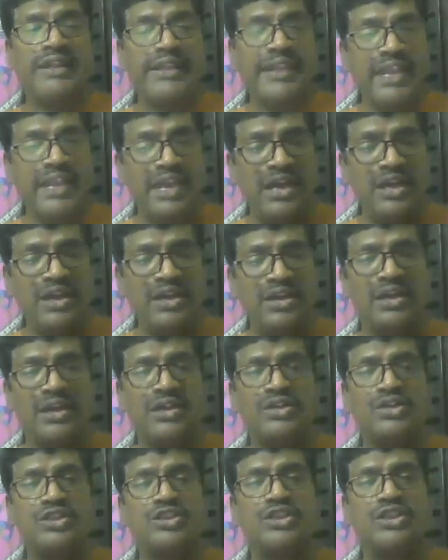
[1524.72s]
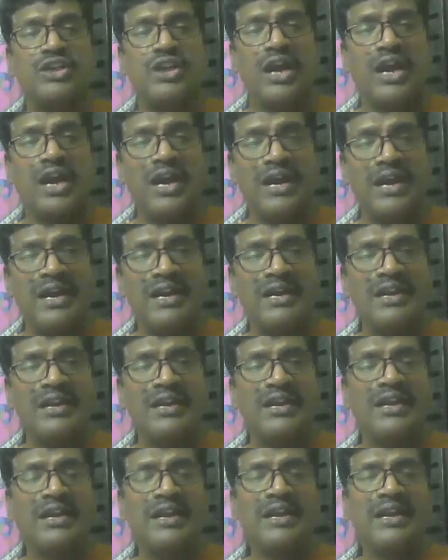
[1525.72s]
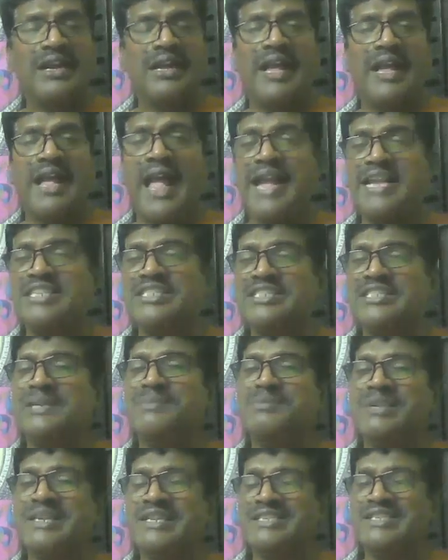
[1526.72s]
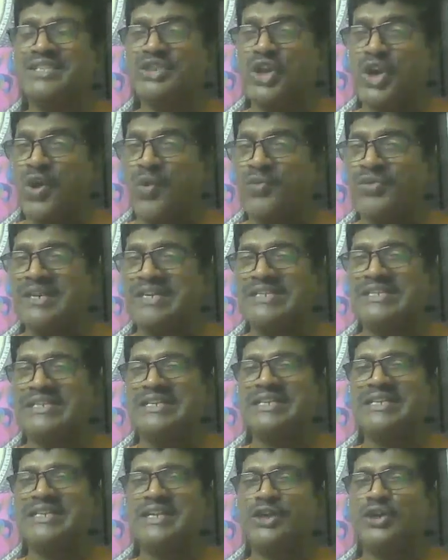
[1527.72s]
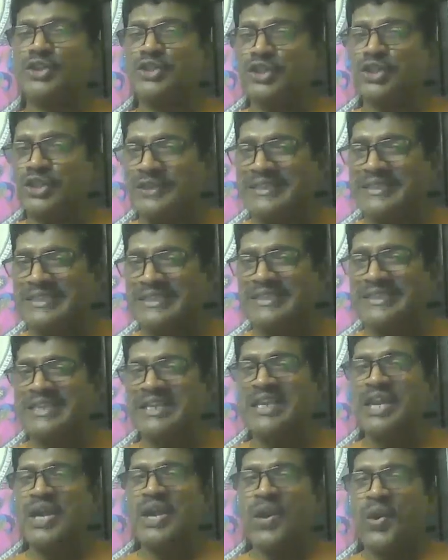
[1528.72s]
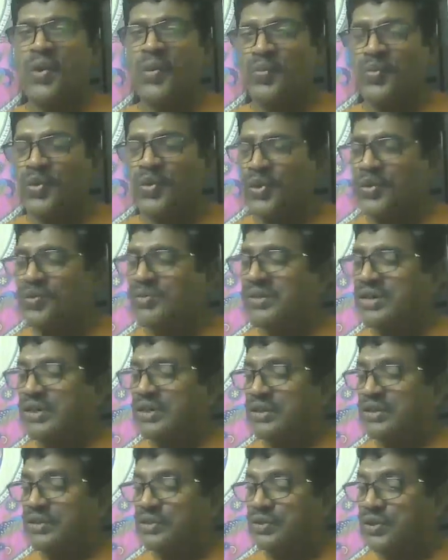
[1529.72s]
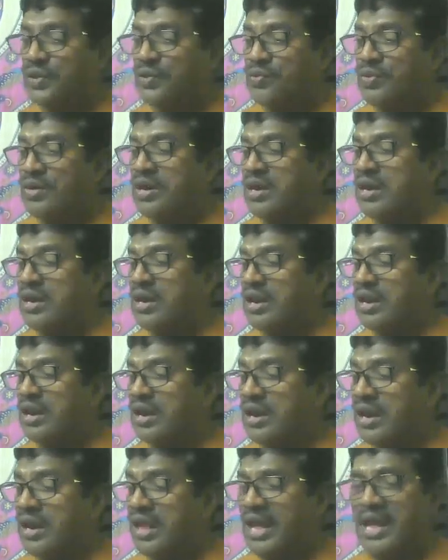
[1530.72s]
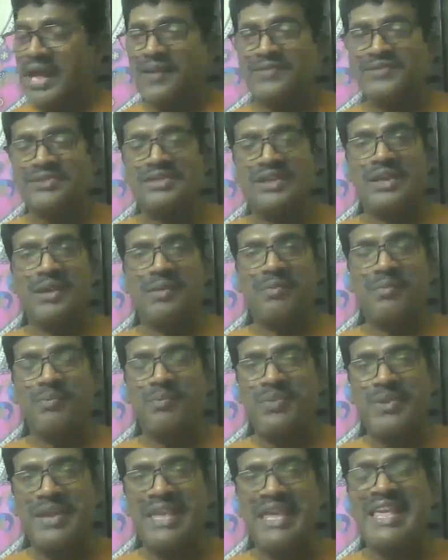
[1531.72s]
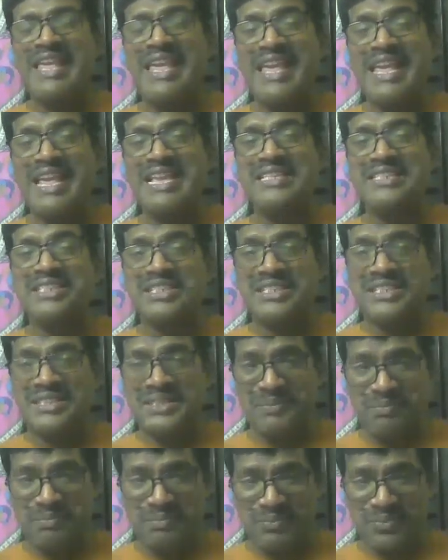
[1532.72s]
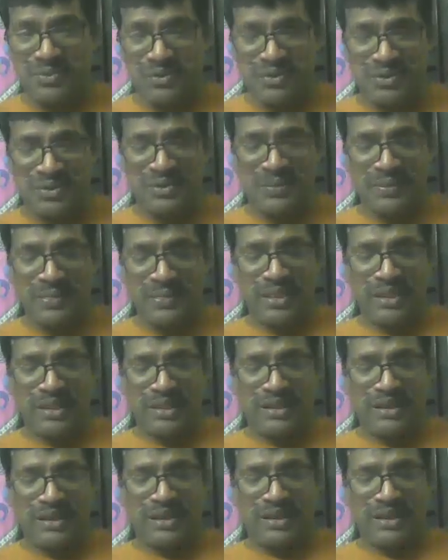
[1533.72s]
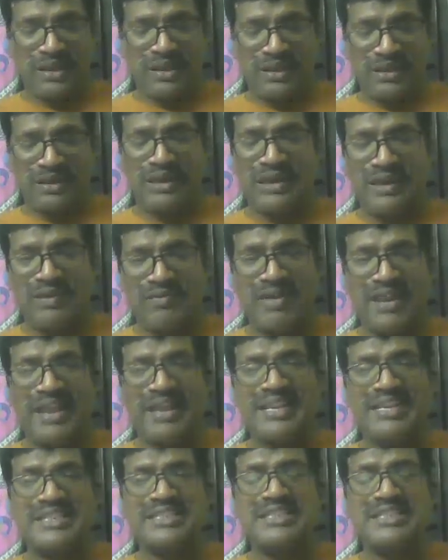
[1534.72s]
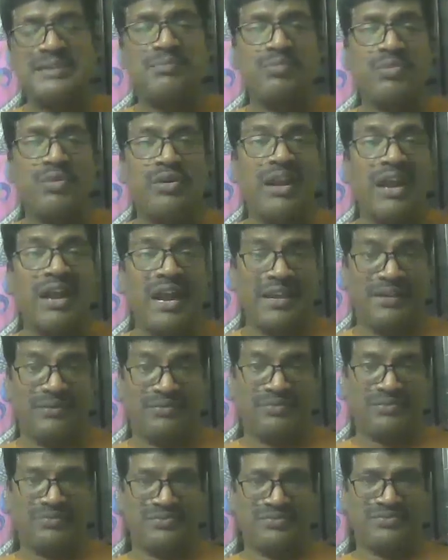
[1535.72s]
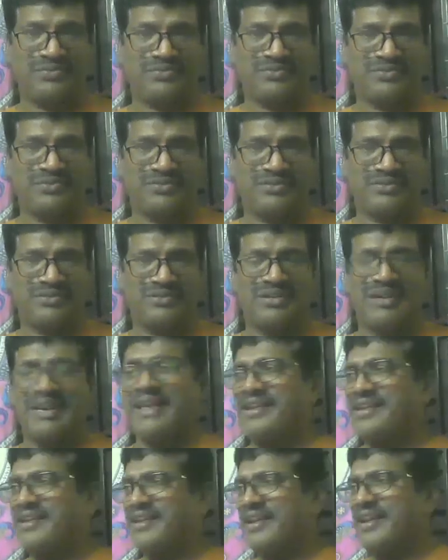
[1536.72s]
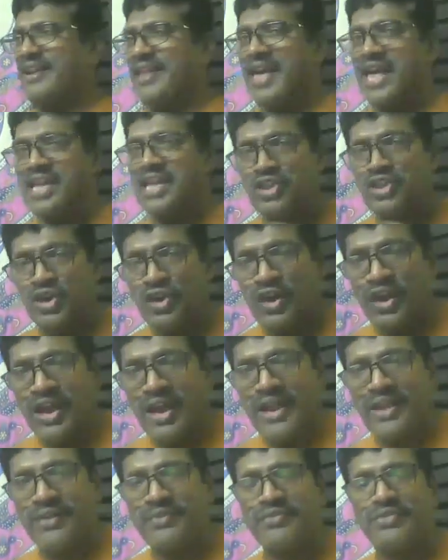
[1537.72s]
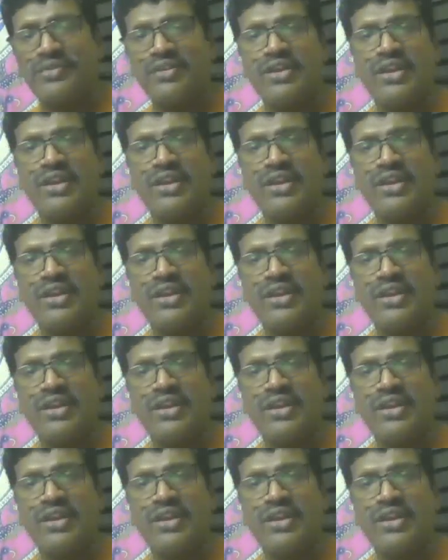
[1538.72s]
yield to God, accept His sovereignty, authority over your lives. Be a simple, live like a simple life, like a natural life